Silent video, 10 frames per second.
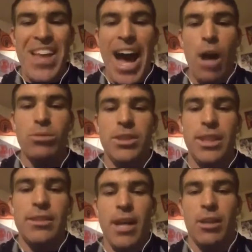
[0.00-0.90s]
How
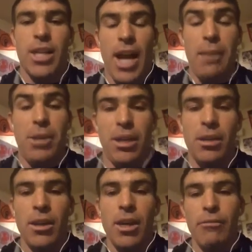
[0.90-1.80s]
detailed can I
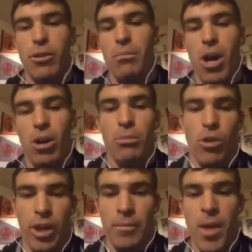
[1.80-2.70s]
be for tomorrow
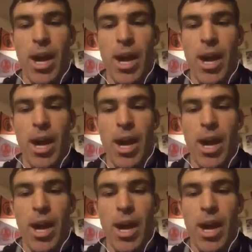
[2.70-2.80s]
morning?